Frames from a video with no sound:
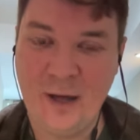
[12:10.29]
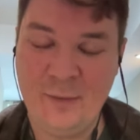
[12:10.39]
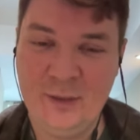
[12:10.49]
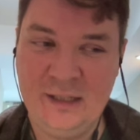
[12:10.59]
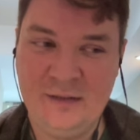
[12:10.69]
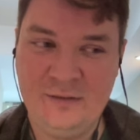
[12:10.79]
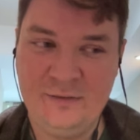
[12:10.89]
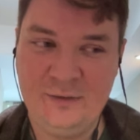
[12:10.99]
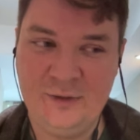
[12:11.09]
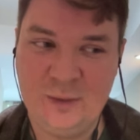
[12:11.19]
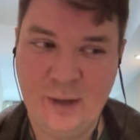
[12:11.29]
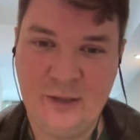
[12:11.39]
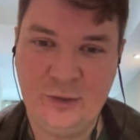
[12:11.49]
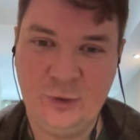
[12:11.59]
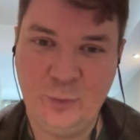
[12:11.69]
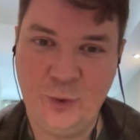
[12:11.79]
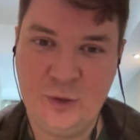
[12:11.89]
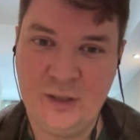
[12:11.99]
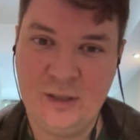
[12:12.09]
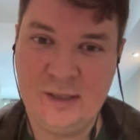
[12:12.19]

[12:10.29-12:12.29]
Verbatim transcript: I believe it's better to post it